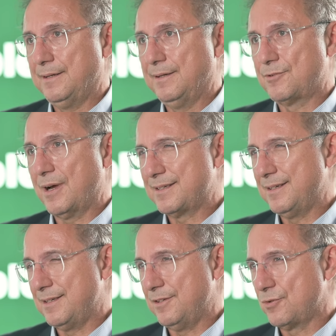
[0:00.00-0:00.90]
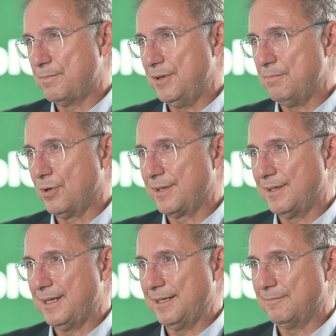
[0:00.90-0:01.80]
trust is a super important
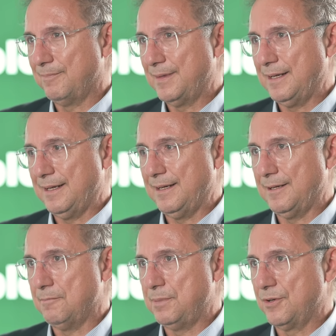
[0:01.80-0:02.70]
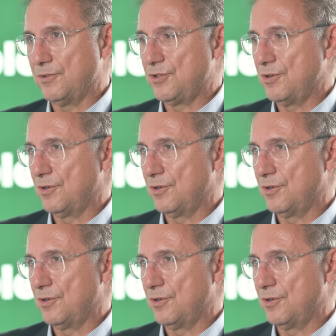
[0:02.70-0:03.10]
thing. Because you're